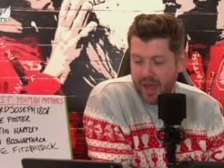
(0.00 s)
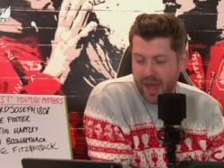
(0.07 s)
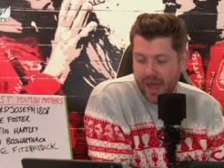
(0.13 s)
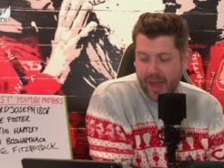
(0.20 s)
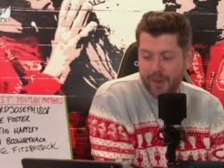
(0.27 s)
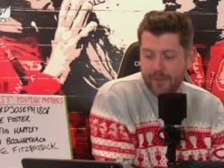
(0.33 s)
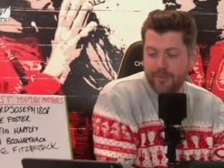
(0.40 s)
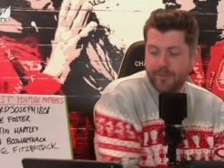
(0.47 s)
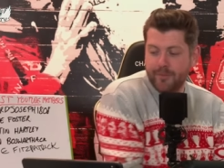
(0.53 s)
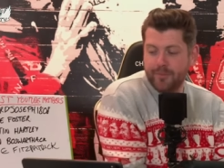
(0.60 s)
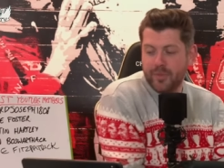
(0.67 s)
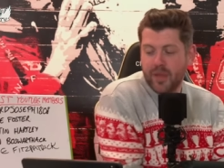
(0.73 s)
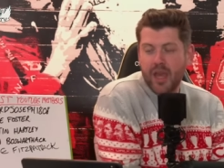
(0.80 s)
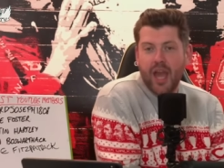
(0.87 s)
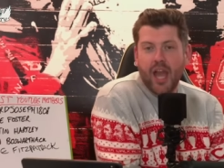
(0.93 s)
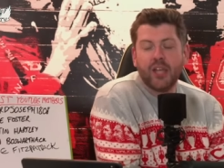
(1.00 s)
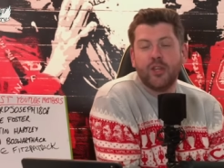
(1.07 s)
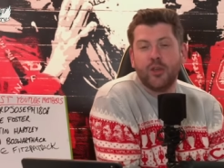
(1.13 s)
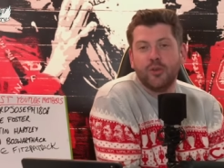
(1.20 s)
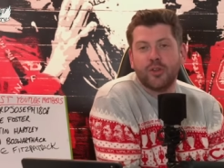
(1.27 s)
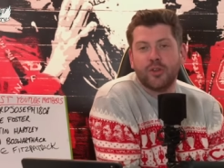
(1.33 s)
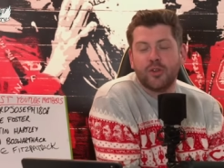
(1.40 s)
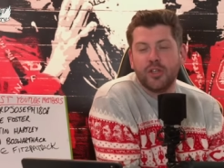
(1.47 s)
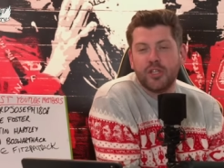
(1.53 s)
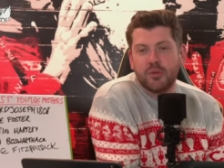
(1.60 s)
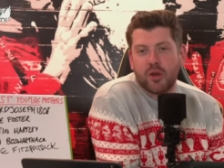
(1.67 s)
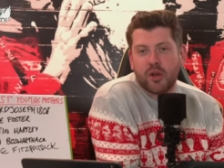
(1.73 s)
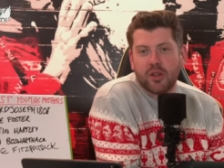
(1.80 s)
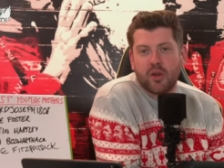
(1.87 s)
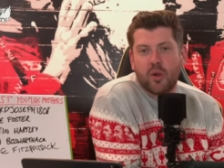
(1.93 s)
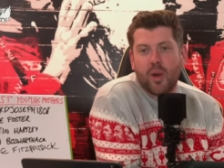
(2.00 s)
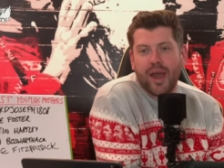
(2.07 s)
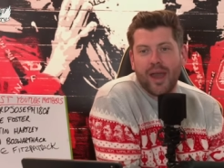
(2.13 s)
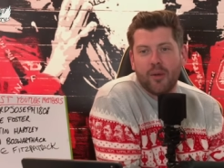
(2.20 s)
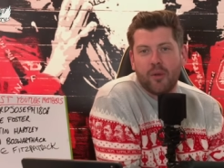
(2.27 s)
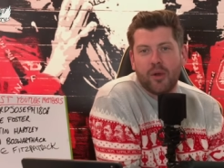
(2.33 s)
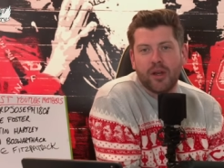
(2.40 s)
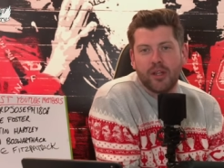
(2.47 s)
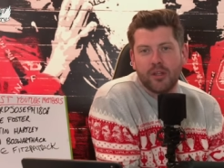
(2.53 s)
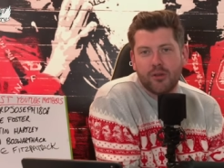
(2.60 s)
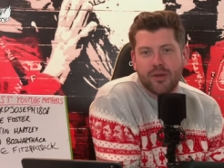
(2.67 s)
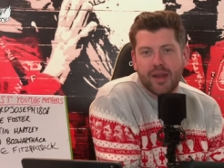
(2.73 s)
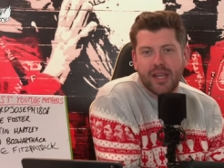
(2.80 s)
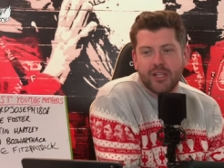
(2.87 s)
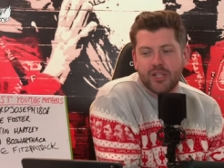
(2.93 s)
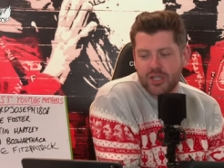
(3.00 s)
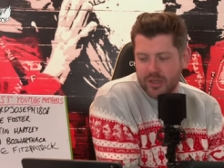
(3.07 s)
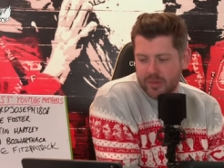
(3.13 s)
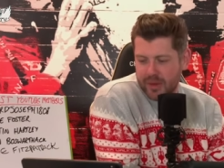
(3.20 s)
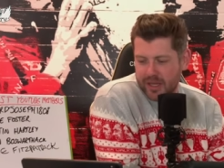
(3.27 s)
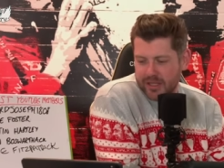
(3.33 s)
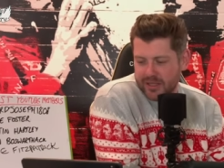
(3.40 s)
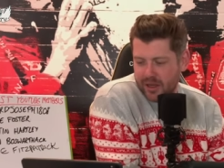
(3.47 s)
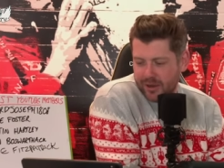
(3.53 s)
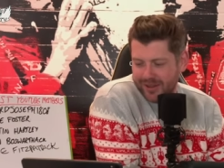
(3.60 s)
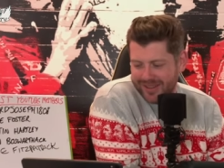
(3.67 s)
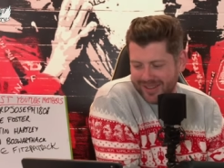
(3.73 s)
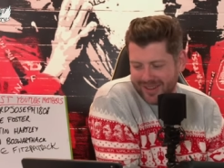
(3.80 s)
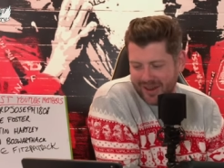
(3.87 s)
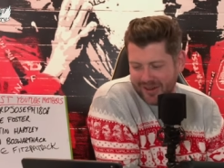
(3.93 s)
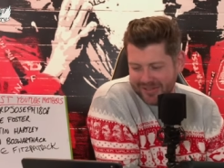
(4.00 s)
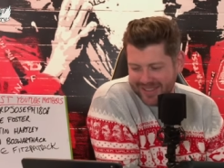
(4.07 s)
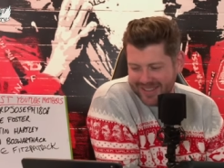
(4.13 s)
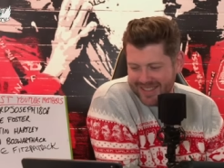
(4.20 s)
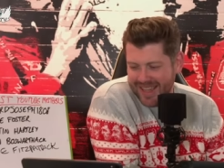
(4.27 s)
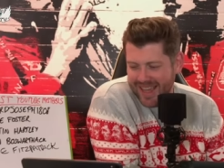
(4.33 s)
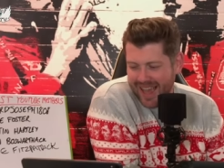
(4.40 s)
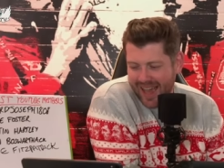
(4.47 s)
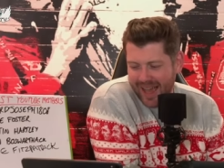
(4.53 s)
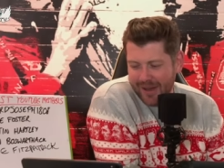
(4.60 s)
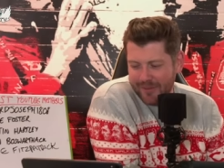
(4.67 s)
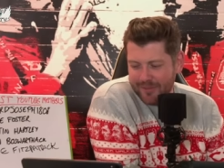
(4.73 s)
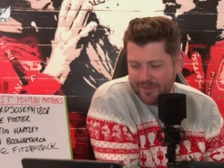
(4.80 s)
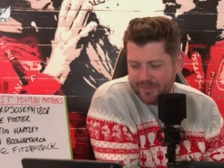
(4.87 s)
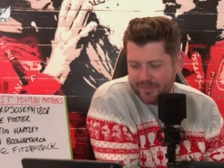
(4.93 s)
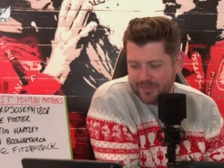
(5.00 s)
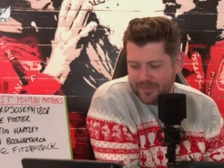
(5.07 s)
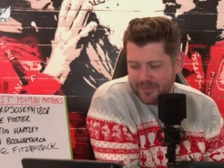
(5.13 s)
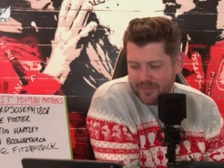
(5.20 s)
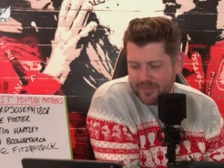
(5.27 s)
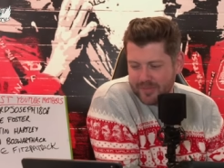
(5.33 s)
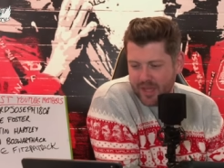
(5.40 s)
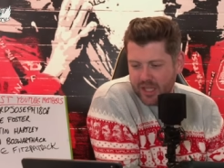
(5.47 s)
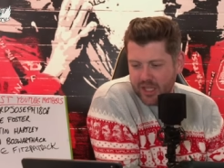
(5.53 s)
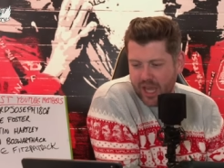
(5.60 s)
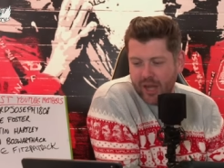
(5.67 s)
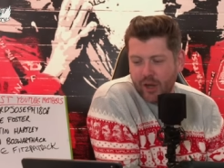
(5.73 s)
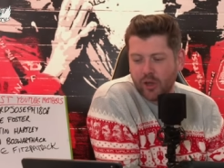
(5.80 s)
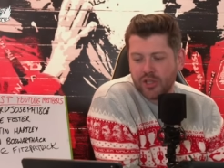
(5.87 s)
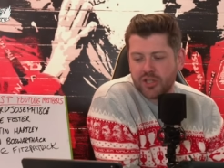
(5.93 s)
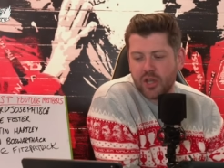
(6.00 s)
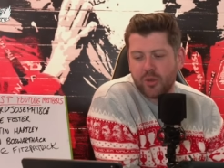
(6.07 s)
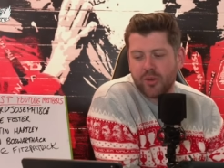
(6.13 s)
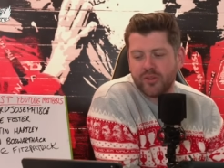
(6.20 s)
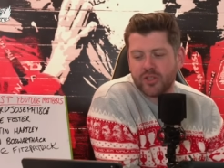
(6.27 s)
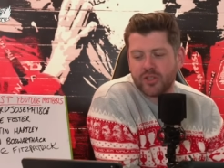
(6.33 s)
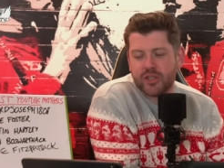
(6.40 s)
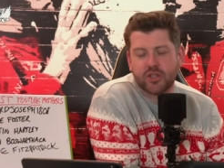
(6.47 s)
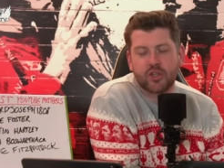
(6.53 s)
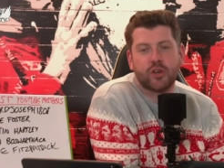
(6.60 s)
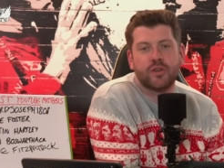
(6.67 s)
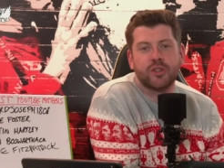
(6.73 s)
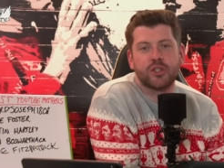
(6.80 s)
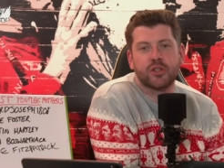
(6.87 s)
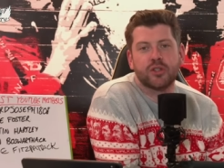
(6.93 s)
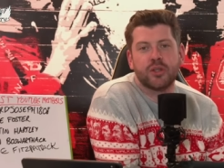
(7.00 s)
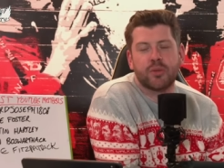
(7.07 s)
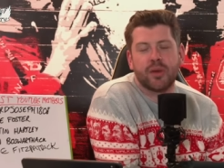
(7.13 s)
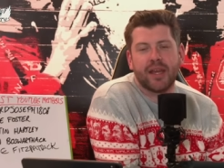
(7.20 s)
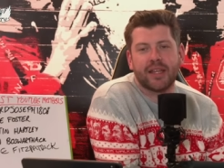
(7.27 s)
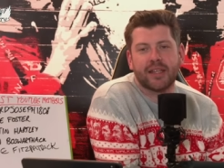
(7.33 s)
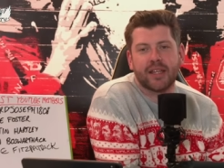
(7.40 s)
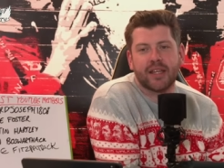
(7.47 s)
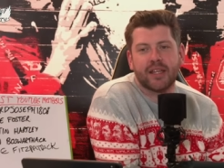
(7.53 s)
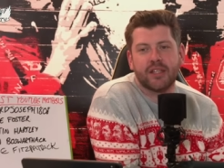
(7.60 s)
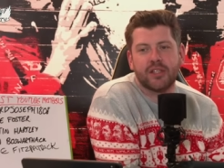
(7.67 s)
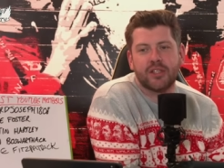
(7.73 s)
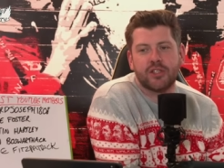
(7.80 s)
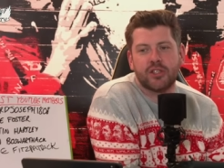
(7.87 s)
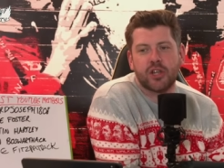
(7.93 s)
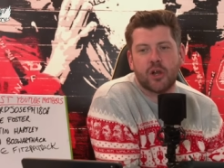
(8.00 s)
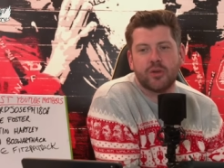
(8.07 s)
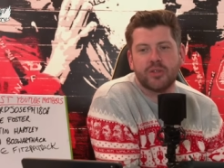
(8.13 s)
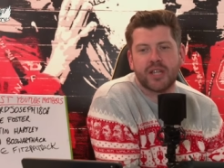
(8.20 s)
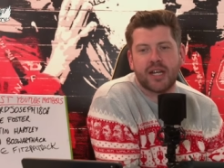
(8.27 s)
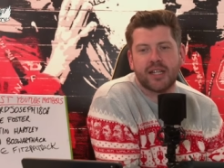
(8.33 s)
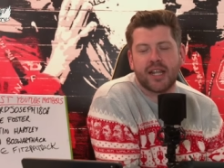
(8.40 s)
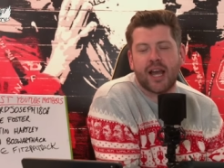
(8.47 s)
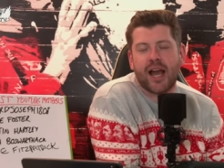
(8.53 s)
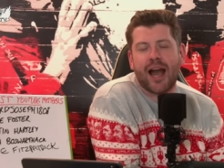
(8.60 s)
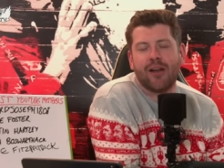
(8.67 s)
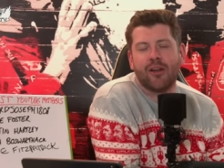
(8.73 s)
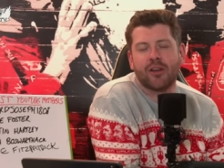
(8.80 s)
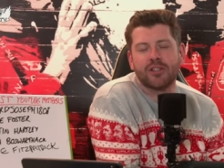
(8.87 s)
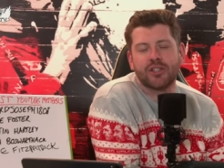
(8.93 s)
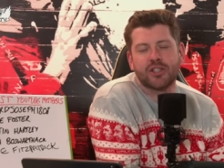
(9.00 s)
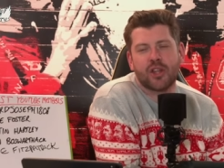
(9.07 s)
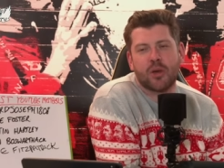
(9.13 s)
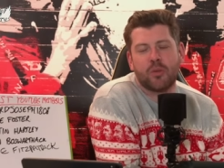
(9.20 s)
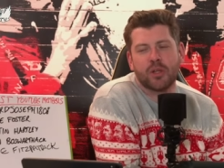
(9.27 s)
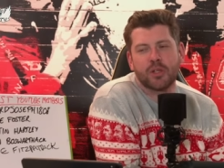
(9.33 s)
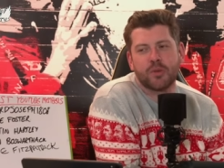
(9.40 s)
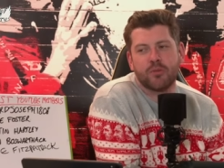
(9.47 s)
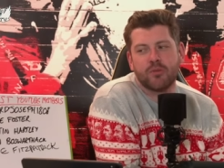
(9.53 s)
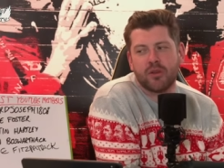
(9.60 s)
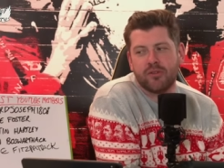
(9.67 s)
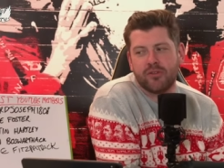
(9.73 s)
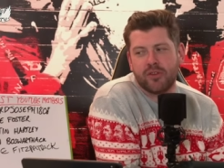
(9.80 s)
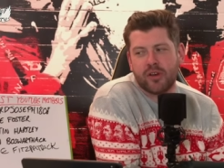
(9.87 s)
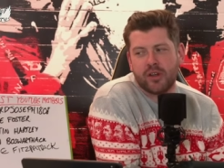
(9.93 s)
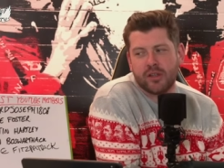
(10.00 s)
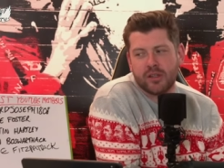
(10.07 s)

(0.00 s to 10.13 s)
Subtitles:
Are you the noisy one or the quiet one in your relationship? Let us know in the comments. And also, we've just discovered during the break that Joe's had... how long has your stopwatch been running for?